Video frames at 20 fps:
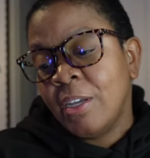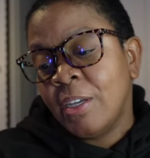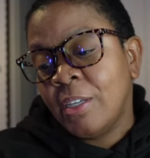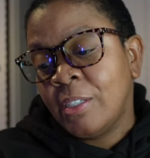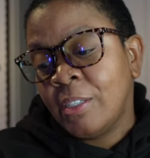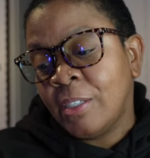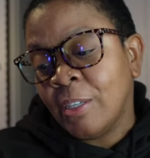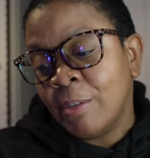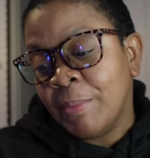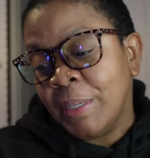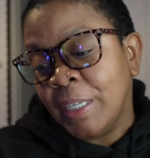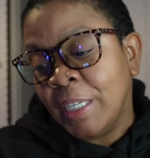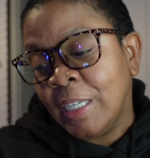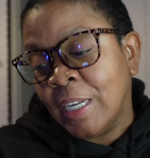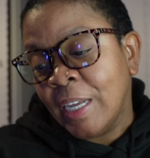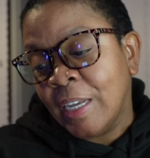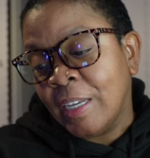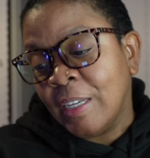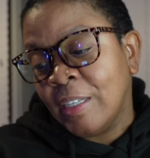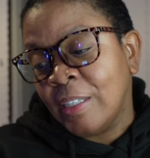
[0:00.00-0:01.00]
So many
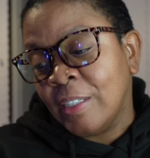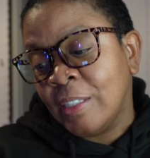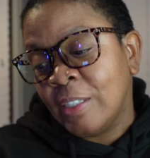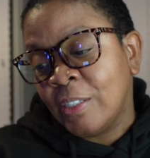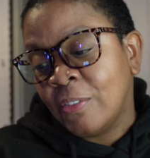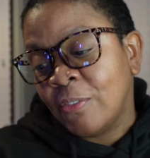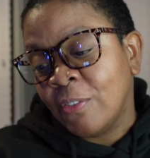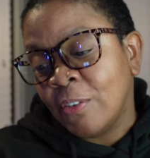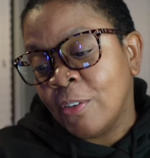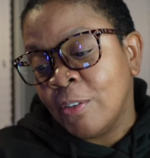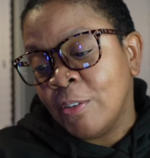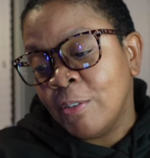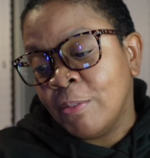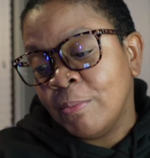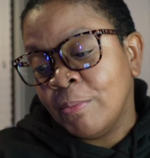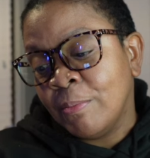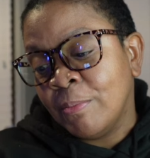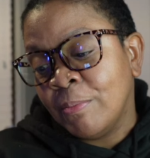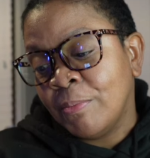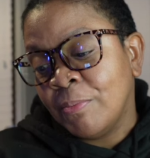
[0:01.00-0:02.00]
days
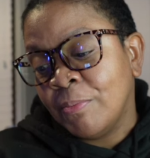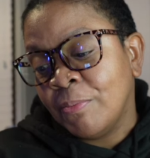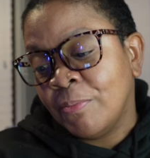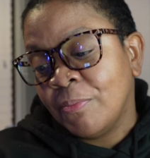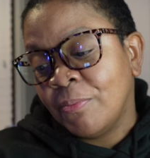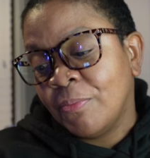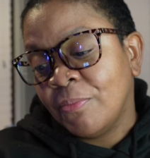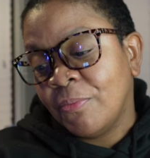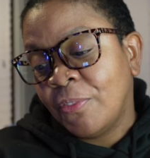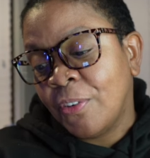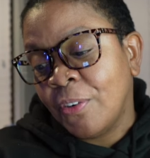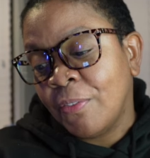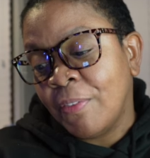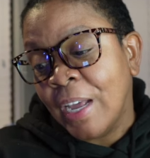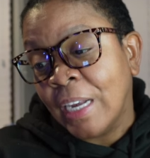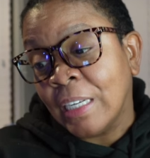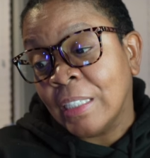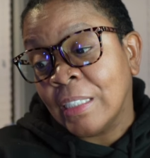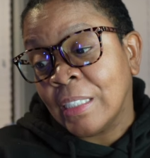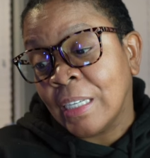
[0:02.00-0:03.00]
for
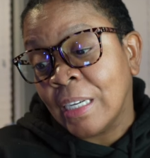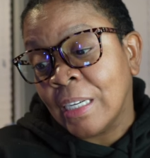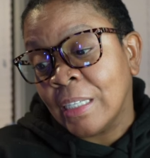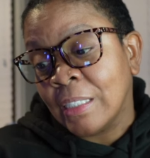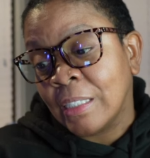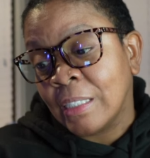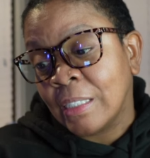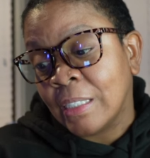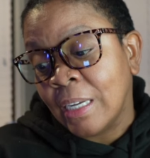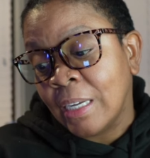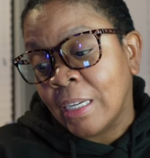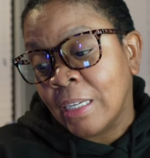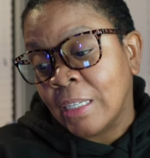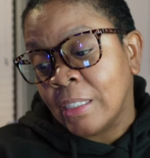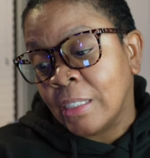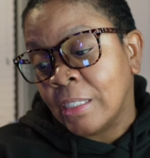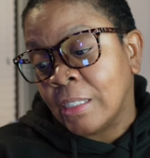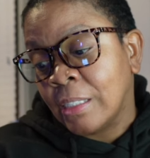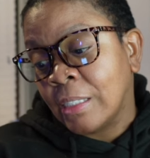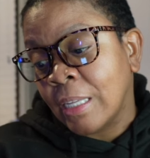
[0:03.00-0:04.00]
Valentine's
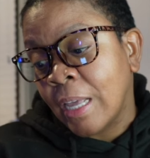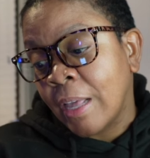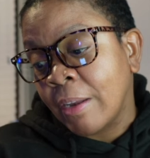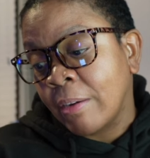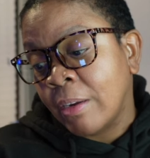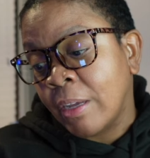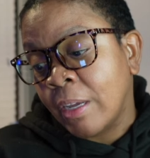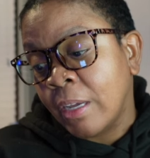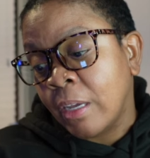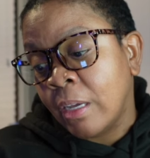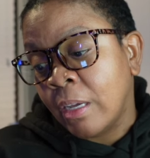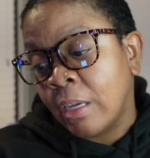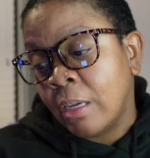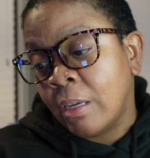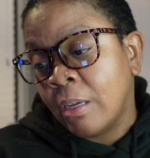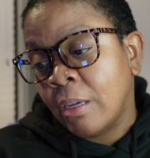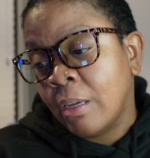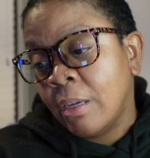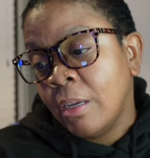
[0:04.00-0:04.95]
Day. It's Saturday,